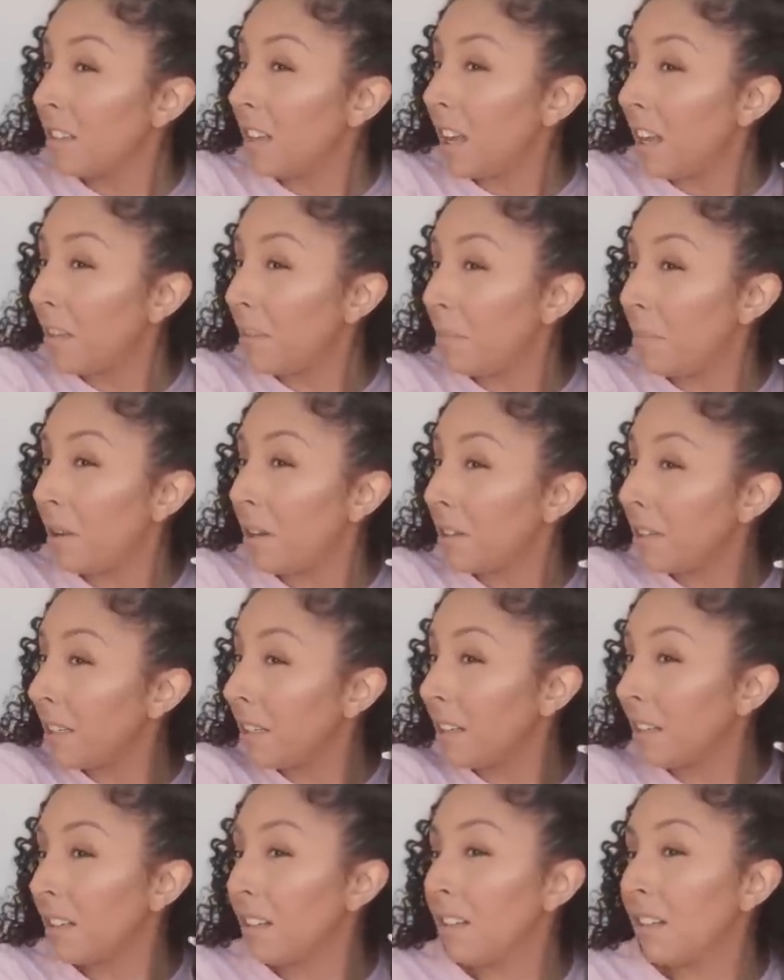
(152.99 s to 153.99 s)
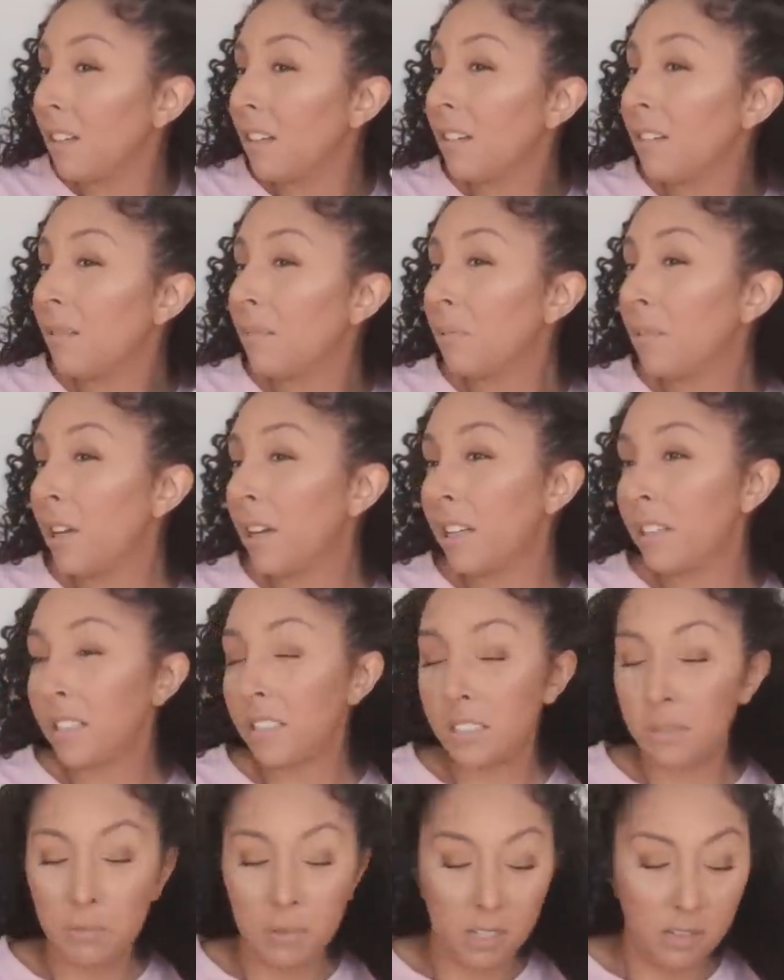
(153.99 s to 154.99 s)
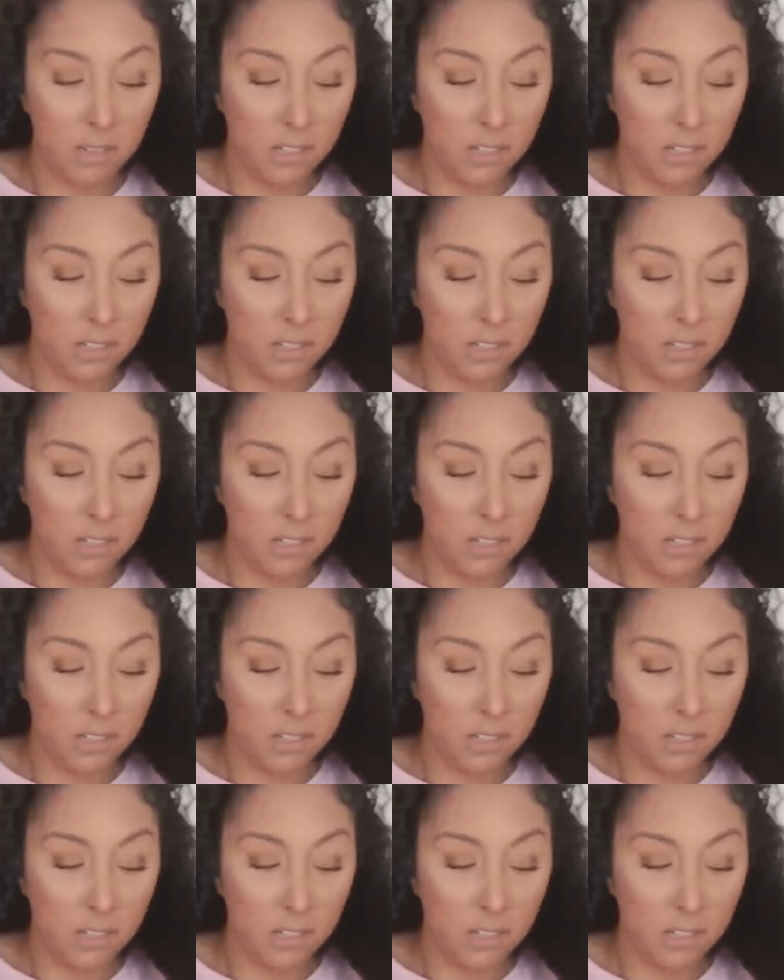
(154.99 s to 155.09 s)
how the bonding products smell,